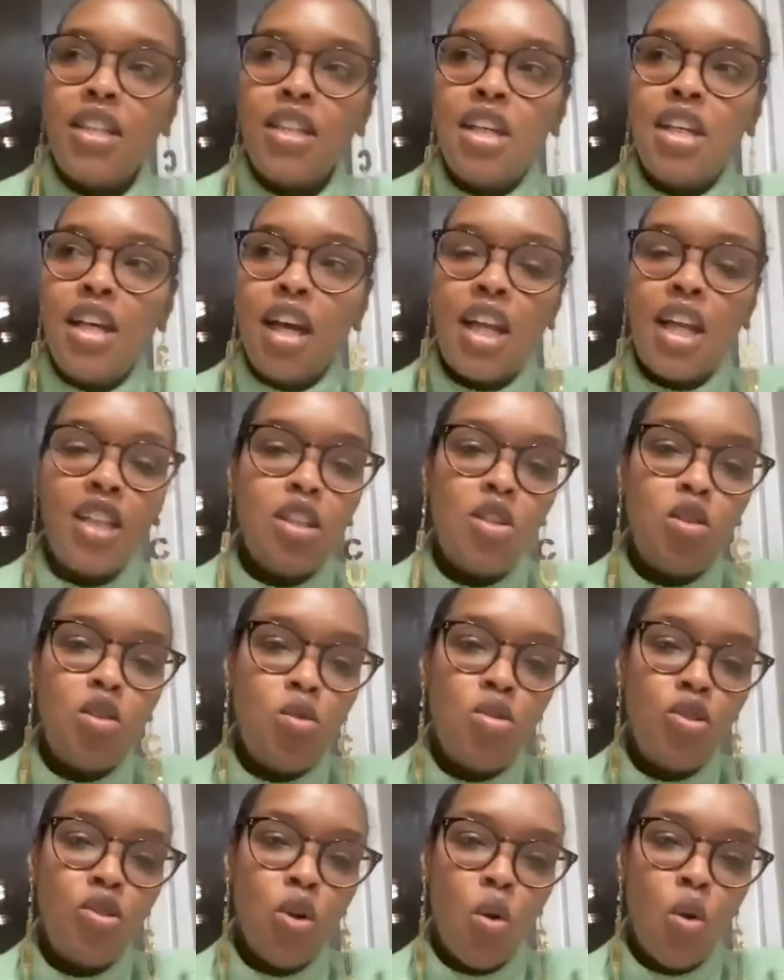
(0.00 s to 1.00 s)
and
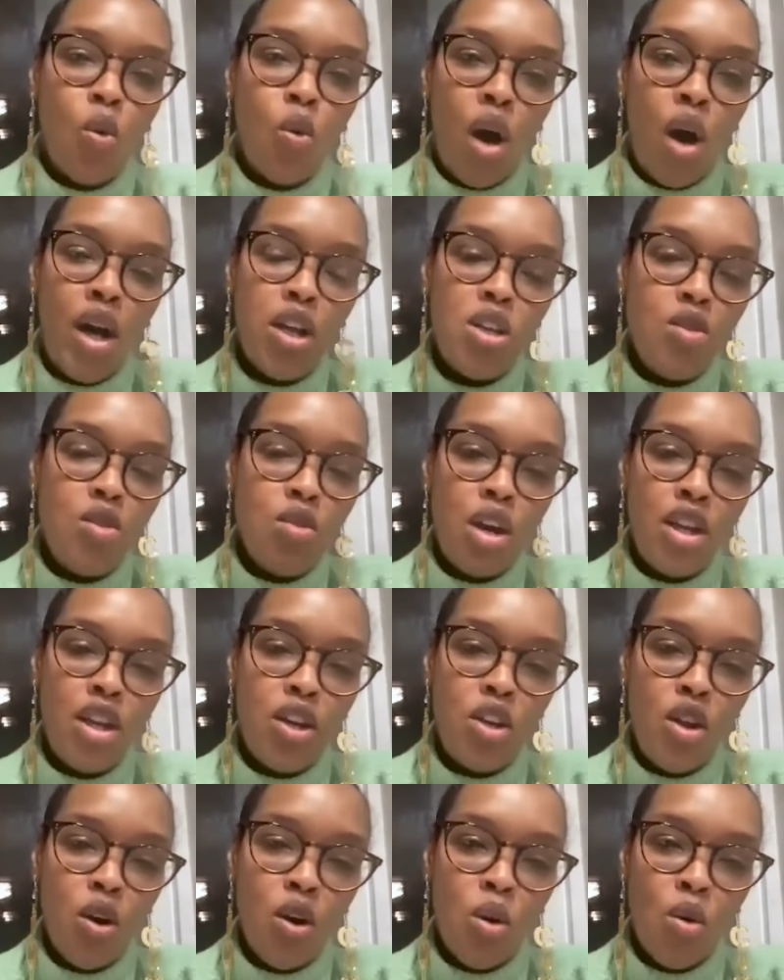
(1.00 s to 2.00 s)
also, why are you like, you
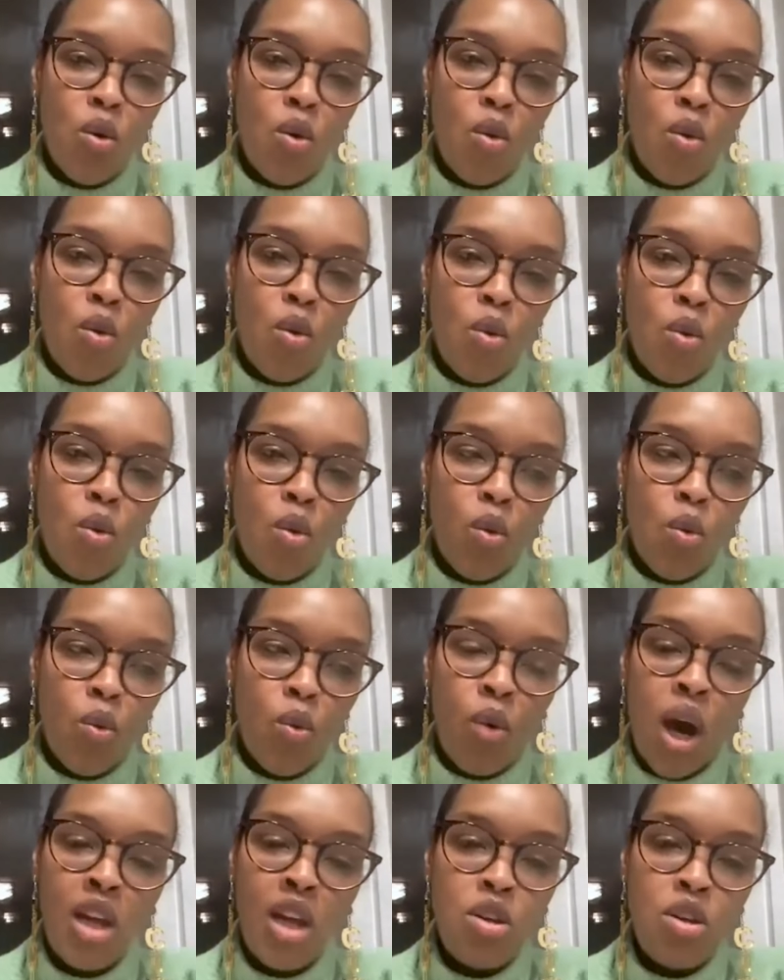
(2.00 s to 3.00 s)
know,
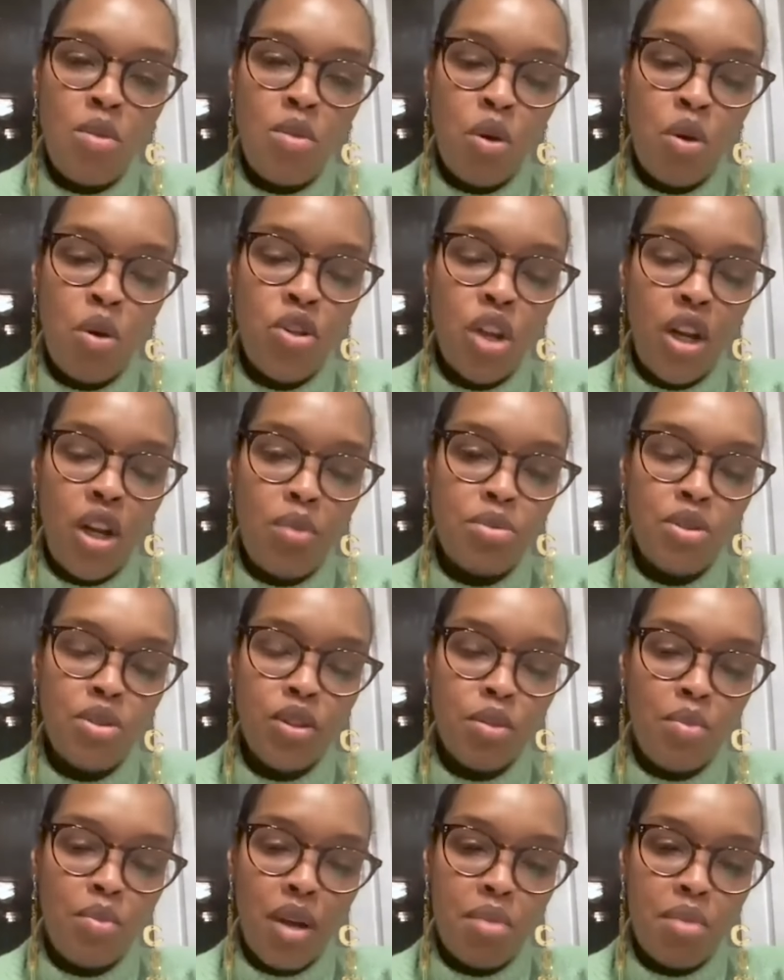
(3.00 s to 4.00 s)
why are you putting your lips on the
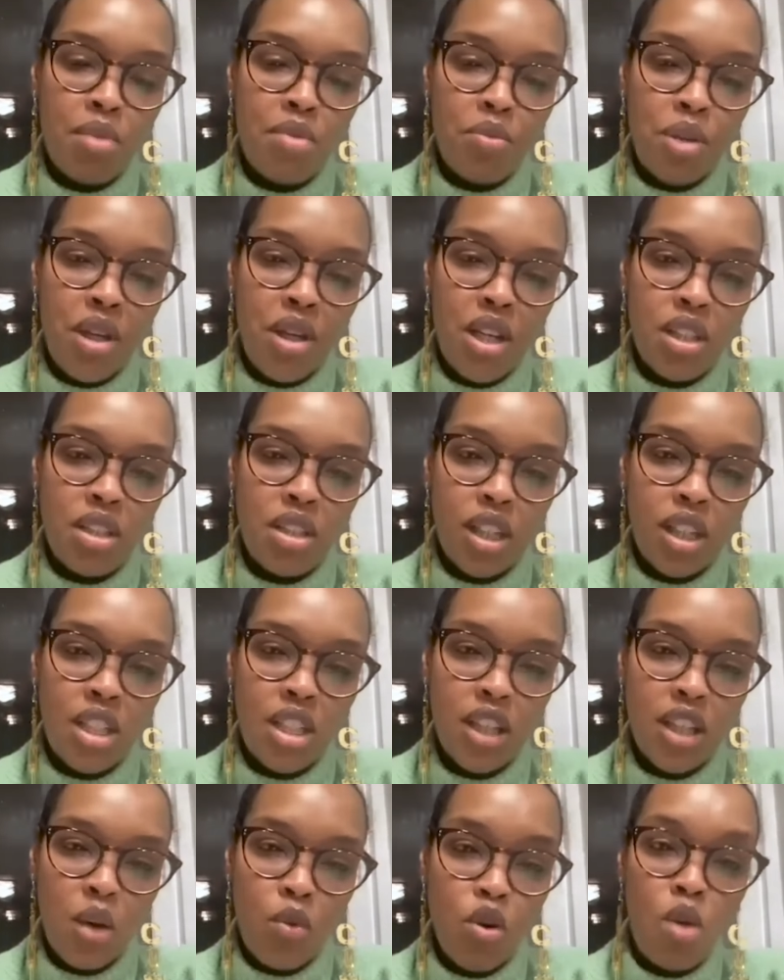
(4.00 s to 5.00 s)
baby penis? And he's
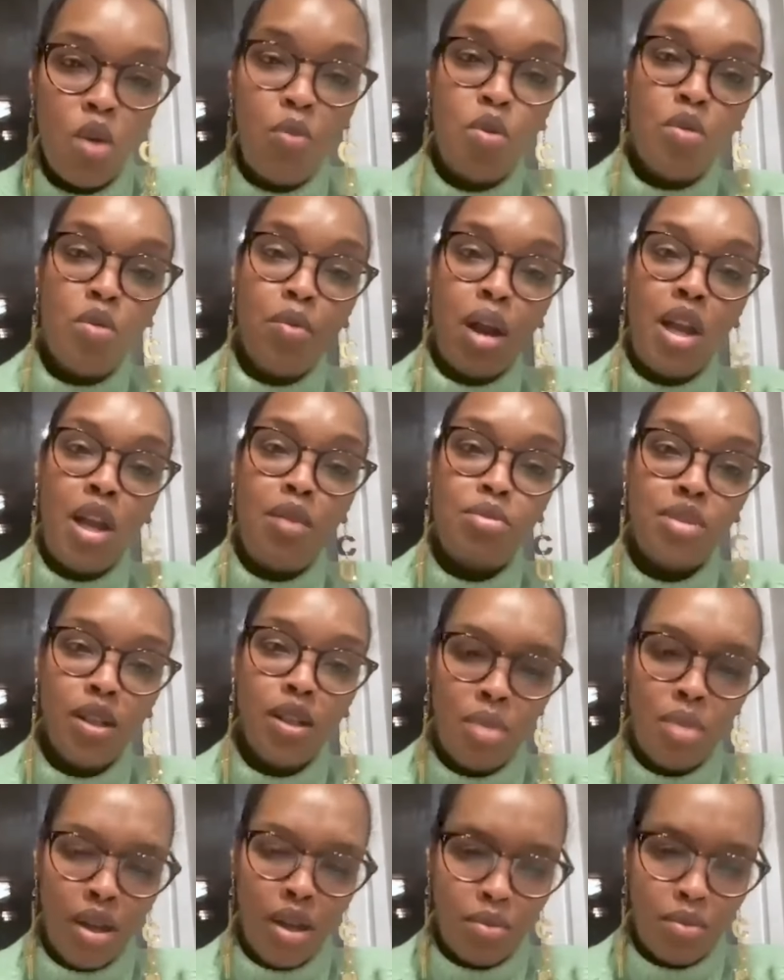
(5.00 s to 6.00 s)
like, we're not putting my lips. And I'm
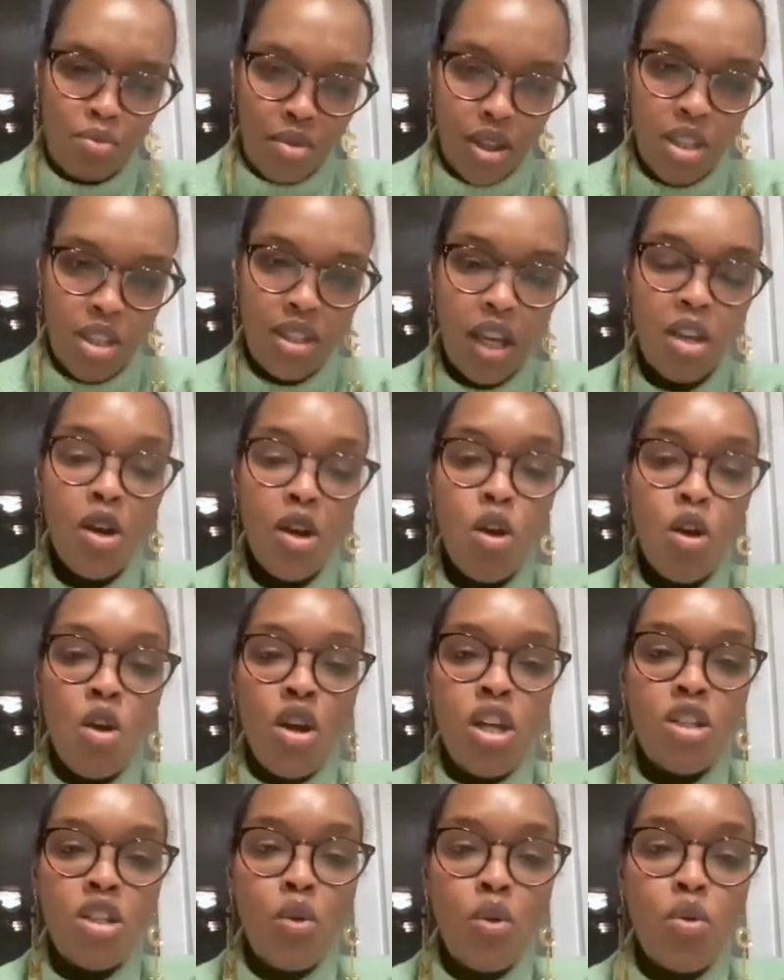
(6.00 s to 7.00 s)
like, he's like,
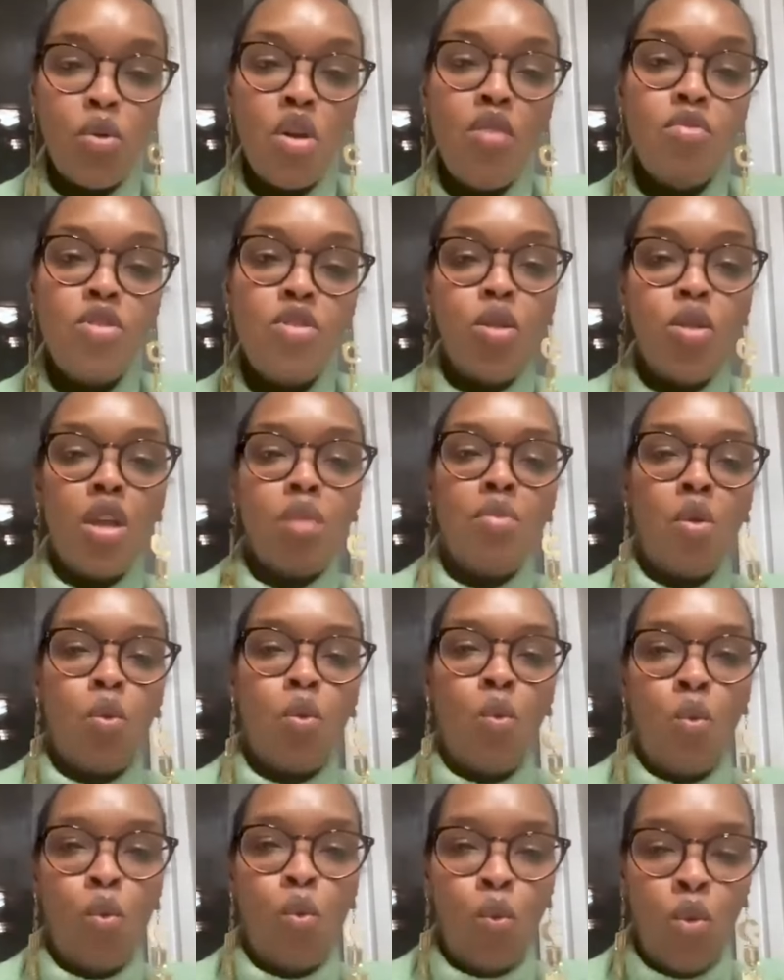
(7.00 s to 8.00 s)
you know, we don't even do that anymore.
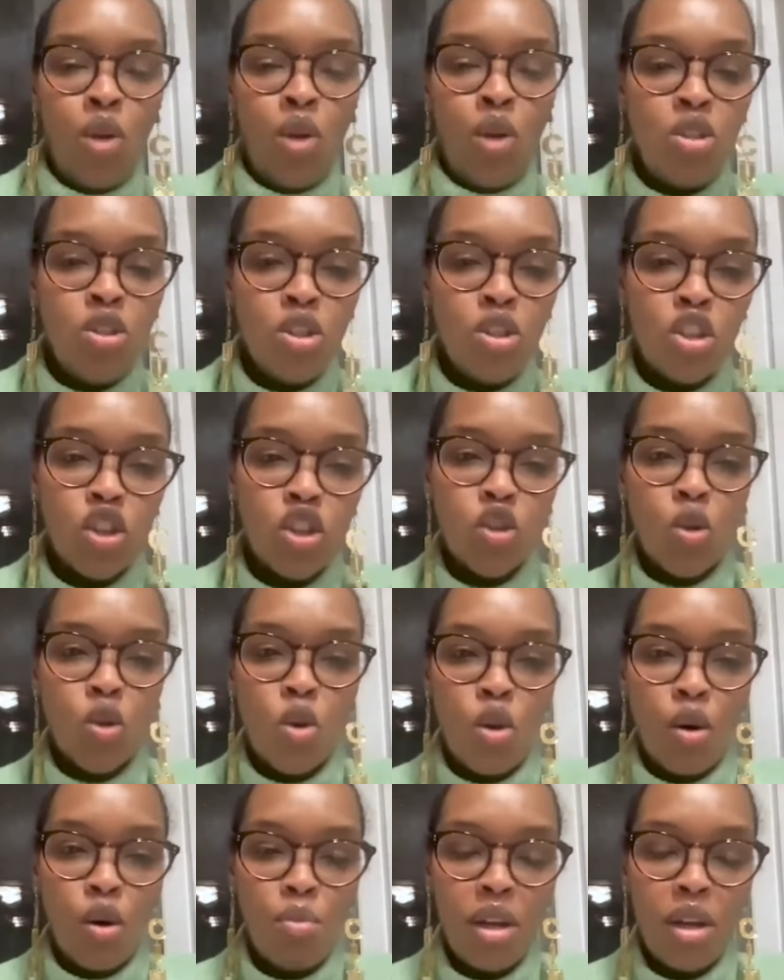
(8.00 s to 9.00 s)
We use a
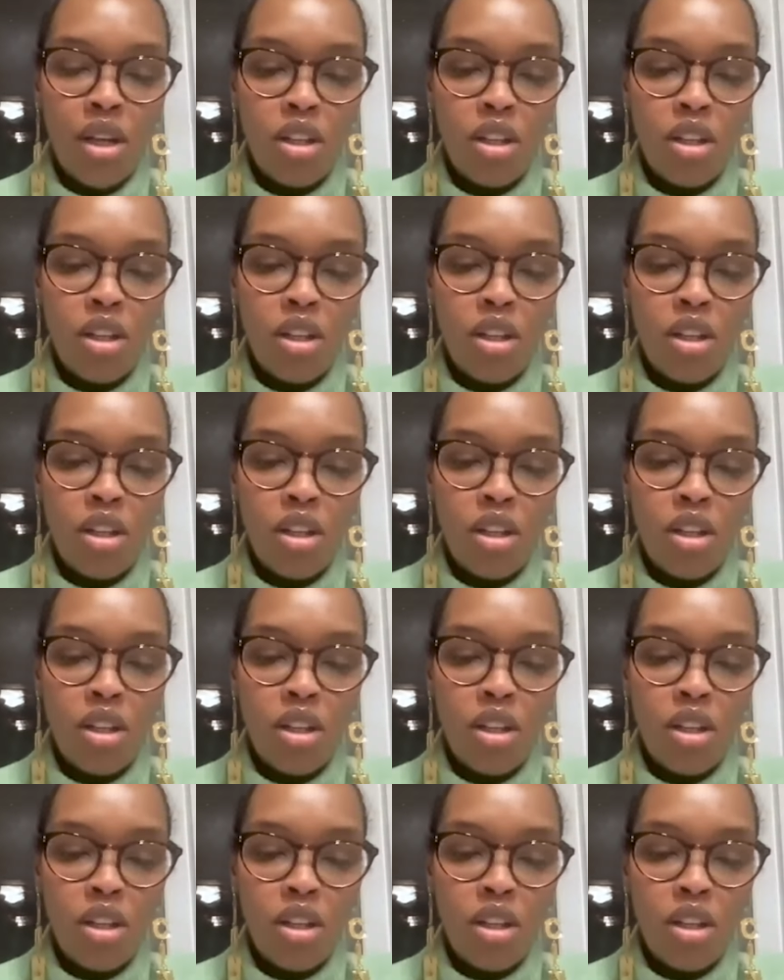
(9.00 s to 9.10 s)
straw. I'm like,